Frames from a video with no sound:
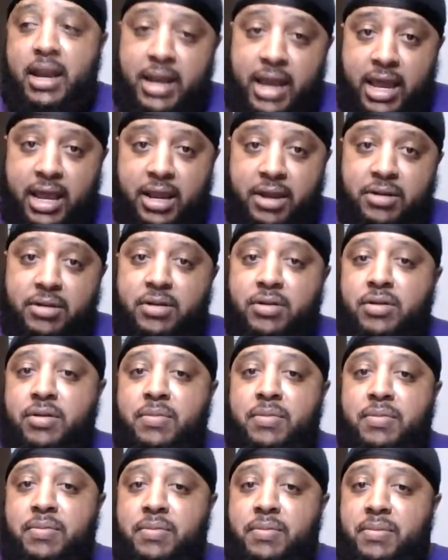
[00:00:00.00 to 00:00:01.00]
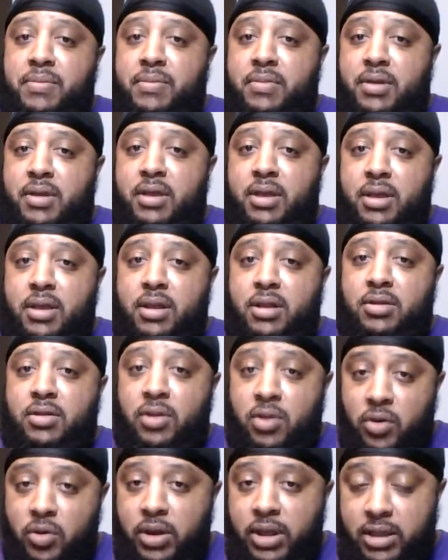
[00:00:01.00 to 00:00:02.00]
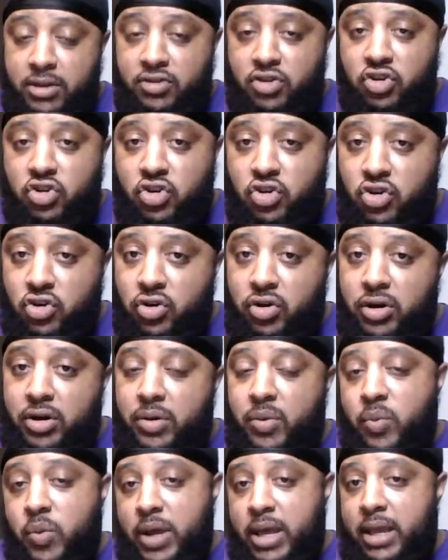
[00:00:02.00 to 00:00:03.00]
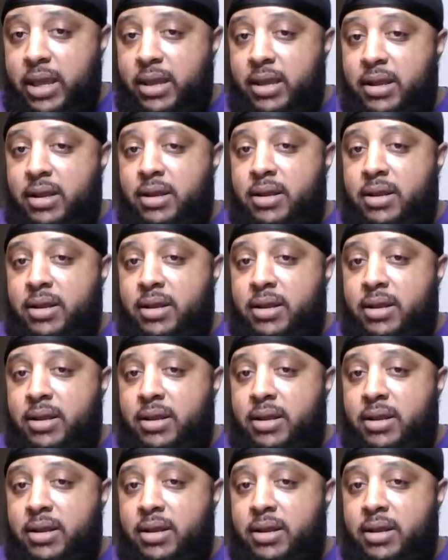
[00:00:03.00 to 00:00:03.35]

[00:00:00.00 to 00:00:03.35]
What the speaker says: they a little insecure in a way,